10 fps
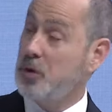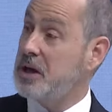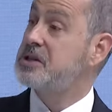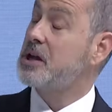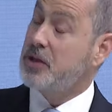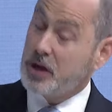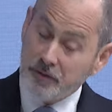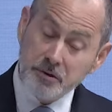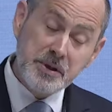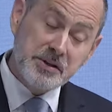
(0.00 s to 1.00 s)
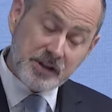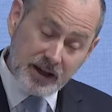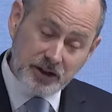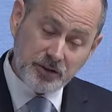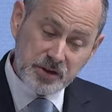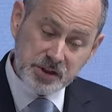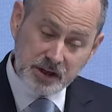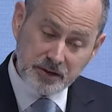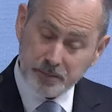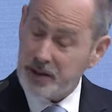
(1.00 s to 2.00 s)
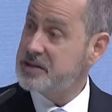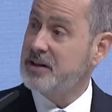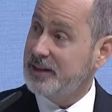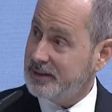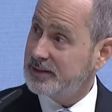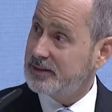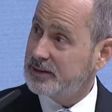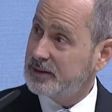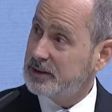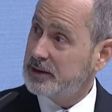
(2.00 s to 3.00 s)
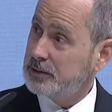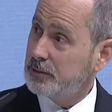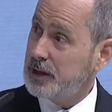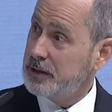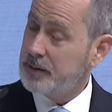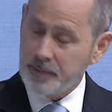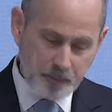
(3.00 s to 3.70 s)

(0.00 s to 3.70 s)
So it's the governments actually set the baseline, right?